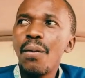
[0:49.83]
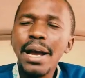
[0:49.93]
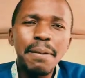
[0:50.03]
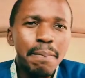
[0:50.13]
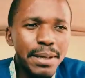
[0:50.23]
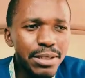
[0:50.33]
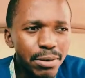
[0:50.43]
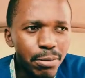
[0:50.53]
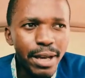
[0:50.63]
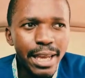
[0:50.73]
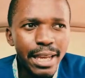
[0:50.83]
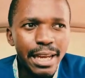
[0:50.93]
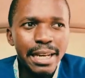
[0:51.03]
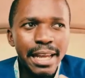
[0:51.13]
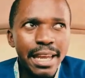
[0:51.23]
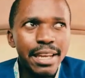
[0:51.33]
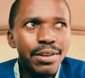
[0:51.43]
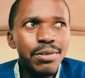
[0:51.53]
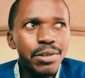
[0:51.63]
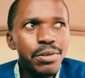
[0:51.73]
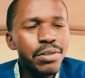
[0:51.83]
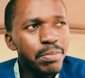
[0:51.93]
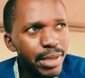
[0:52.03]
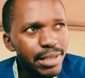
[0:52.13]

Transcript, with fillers: what best way can I introduce